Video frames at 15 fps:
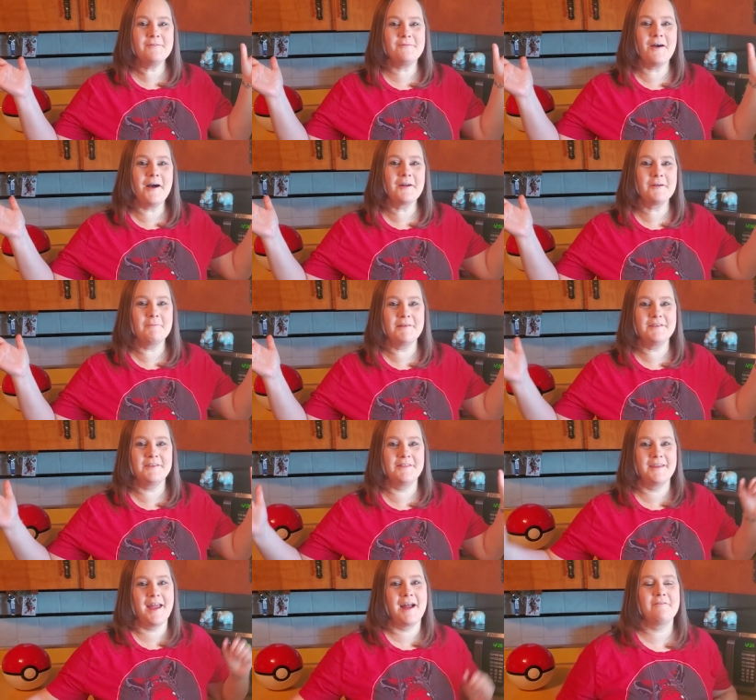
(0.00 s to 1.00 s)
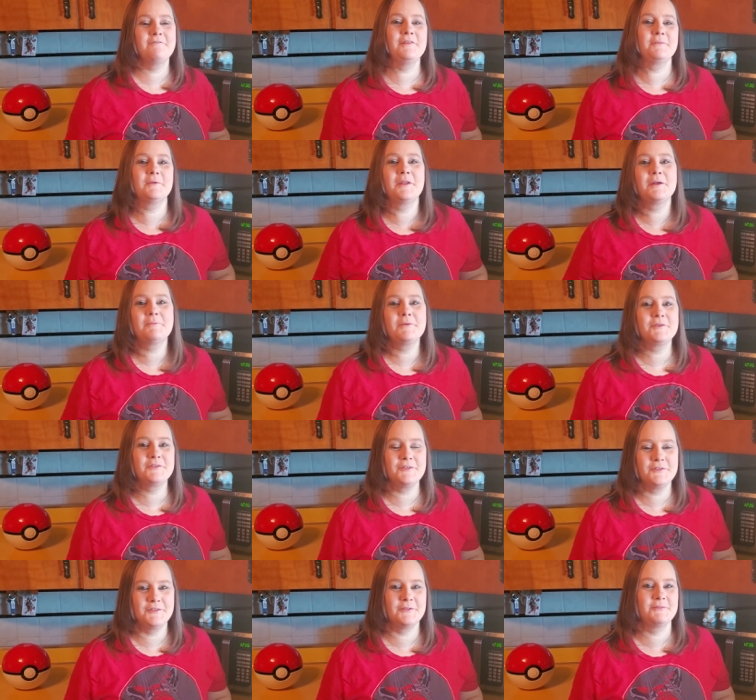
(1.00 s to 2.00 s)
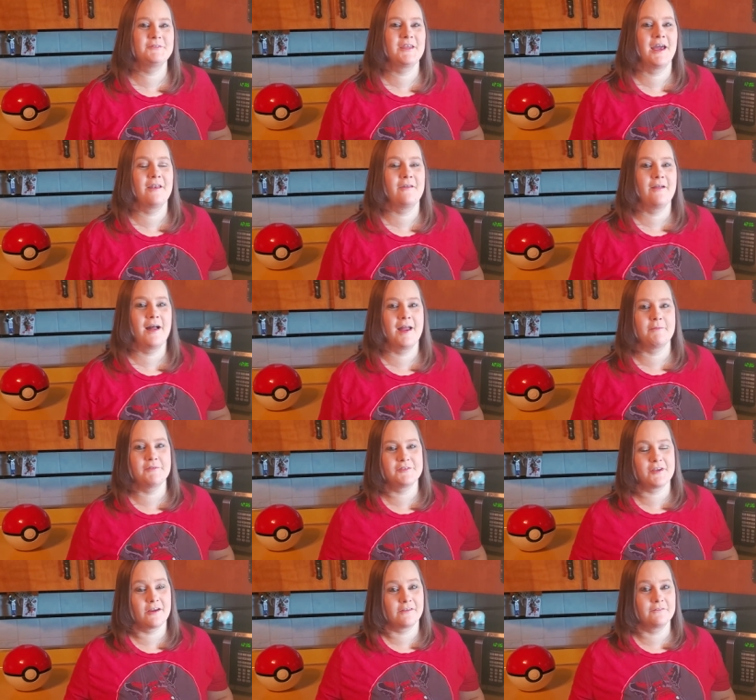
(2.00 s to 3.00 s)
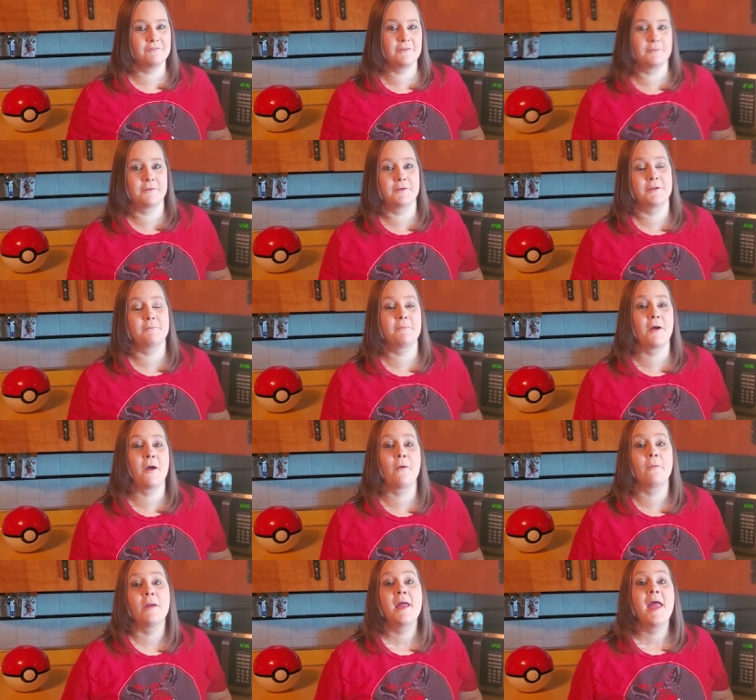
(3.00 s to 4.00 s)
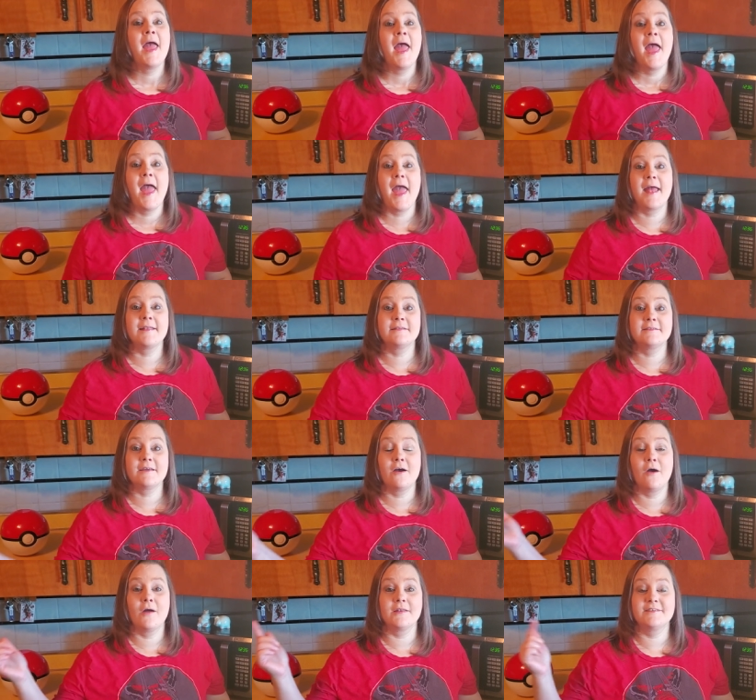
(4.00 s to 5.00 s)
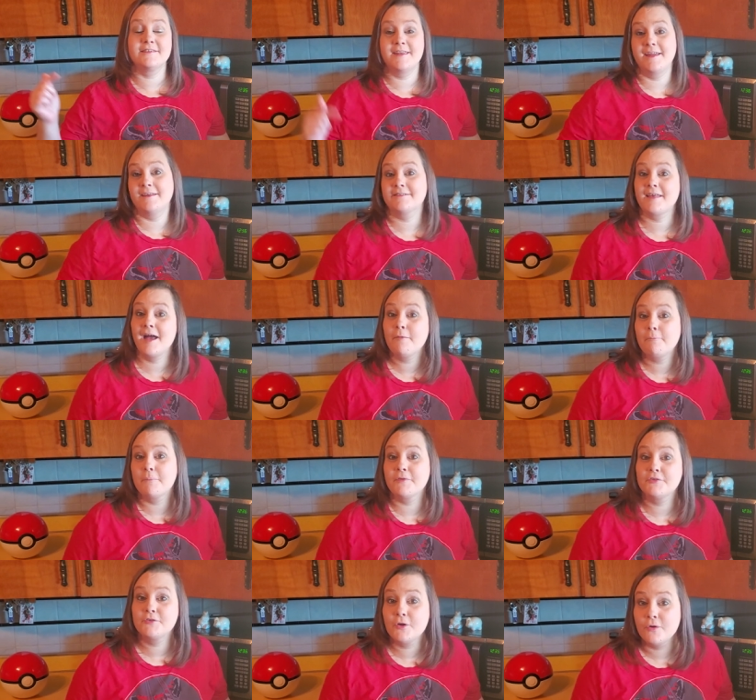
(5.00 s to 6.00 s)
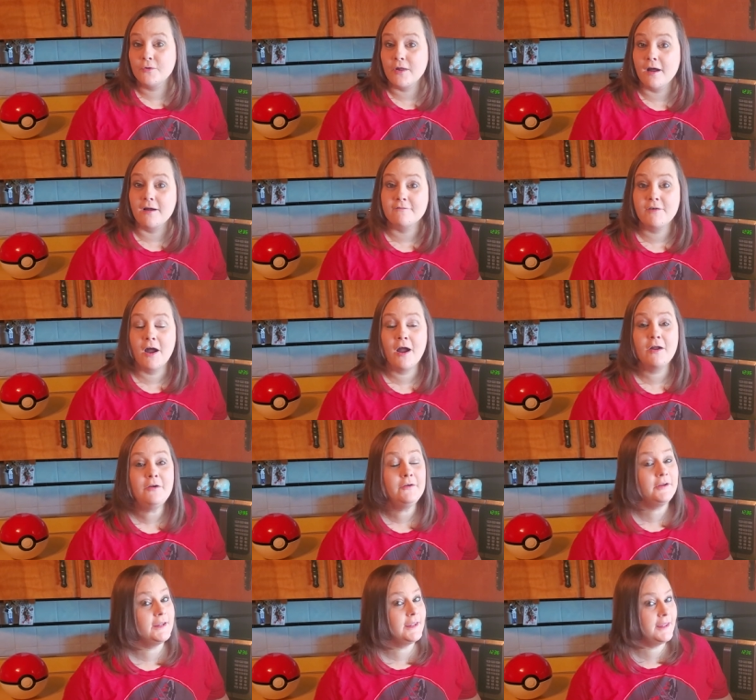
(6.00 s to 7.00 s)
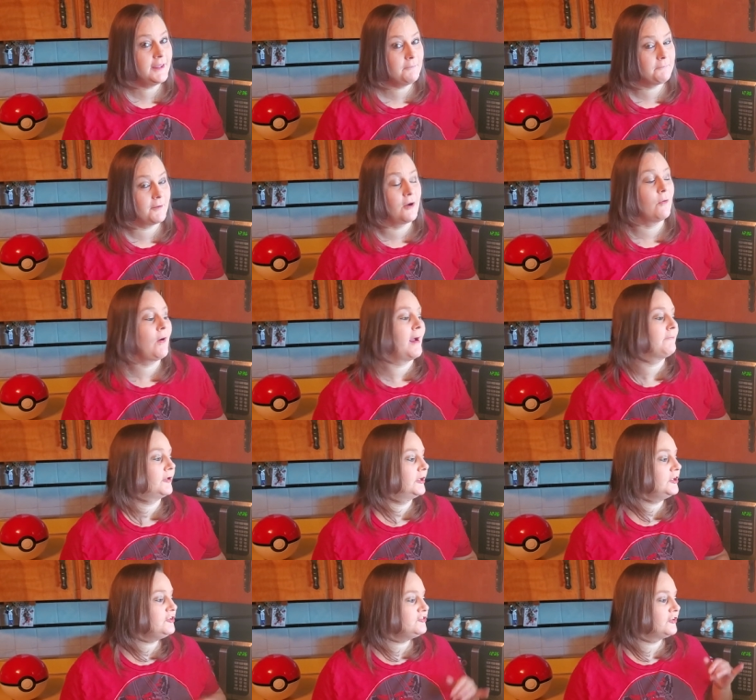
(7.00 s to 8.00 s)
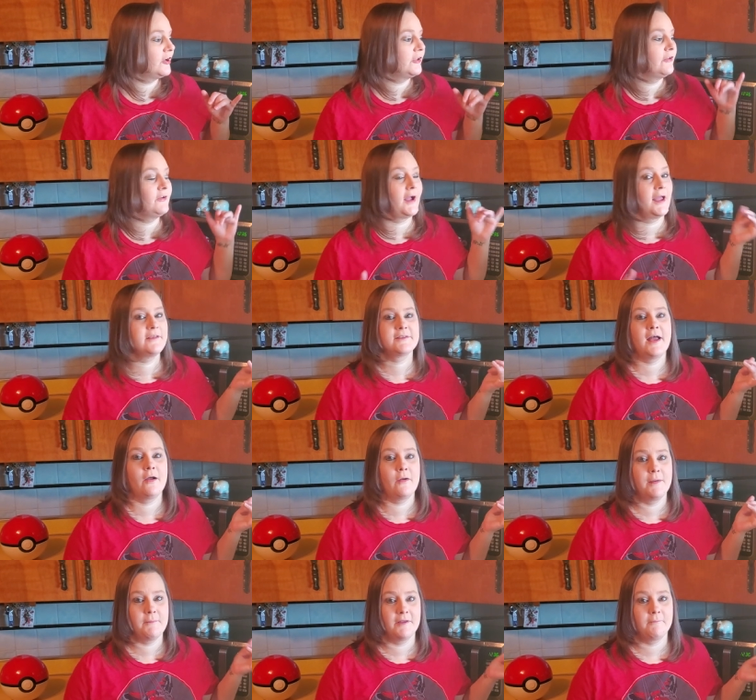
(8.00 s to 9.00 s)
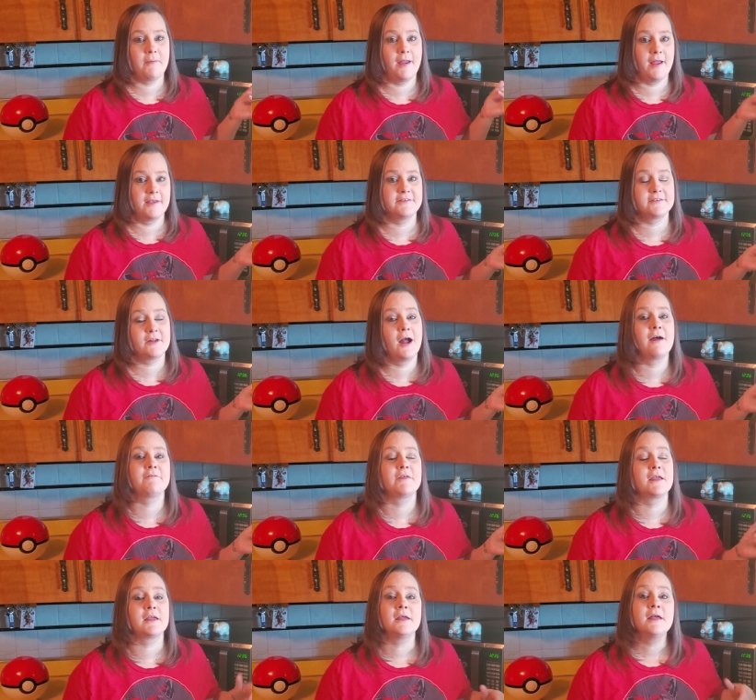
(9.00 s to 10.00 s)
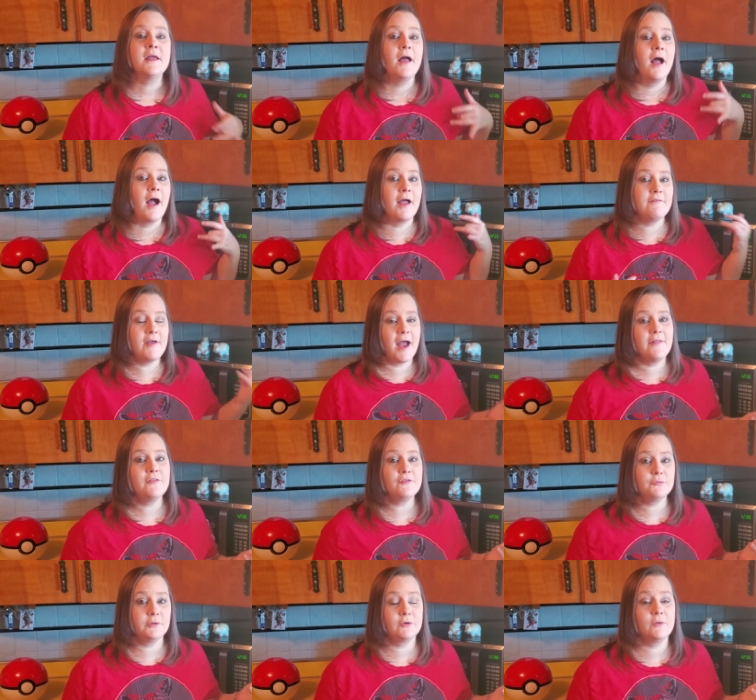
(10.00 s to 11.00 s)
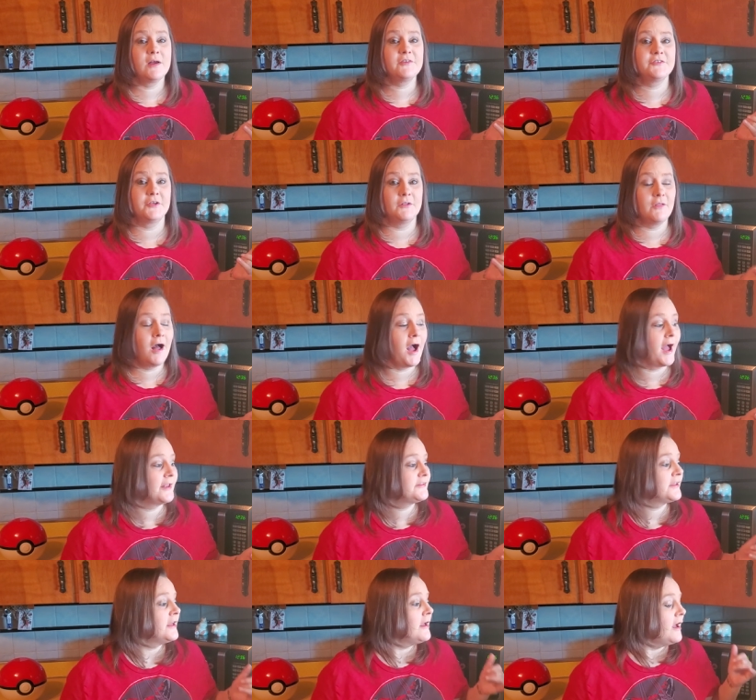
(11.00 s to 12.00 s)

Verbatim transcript: welcome into the At Flippin' Hippo's YouTube channel. I'm Star Flippin' Hippo, and on today's episode of Hungry Hippo, I'm going to show you guys how I make my iced coffee. I've had this request a lot,